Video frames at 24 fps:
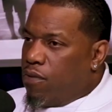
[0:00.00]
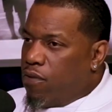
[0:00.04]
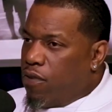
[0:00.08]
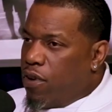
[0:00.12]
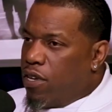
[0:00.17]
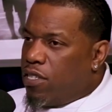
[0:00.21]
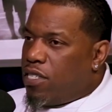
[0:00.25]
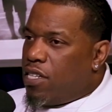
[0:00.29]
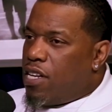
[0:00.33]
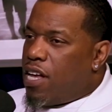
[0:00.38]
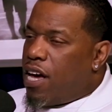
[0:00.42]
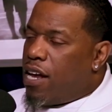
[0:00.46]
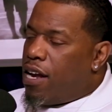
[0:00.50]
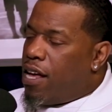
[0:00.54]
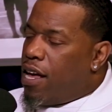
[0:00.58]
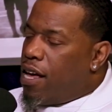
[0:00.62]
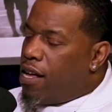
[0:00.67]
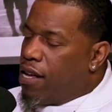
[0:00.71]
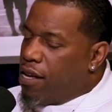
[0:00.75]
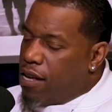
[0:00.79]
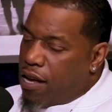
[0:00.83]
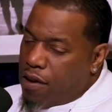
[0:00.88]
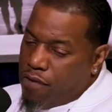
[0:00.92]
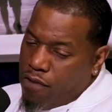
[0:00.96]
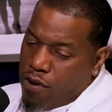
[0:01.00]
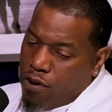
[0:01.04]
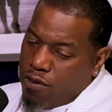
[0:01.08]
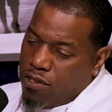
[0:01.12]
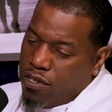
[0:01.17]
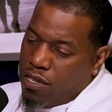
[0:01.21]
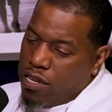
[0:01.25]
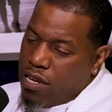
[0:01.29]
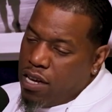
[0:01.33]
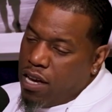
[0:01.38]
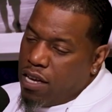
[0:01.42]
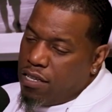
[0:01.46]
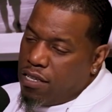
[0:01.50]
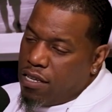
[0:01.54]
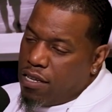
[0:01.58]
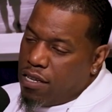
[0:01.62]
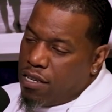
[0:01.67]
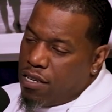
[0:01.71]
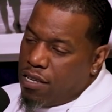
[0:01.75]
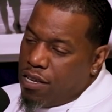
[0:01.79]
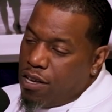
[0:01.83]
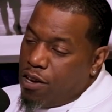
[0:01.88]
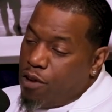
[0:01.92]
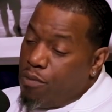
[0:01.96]
Face a lot of adversity as
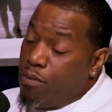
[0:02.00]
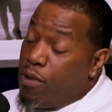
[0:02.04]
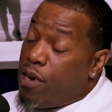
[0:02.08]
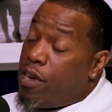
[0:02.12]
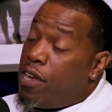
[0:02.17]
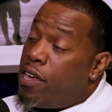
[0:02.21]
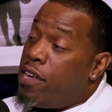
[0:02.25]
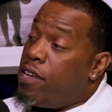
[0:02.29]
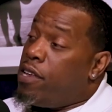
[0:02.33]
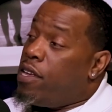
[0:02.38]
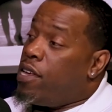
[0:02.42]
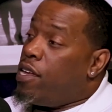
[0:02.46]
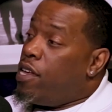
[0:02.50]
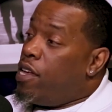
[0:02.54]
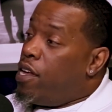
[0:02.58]
a young man.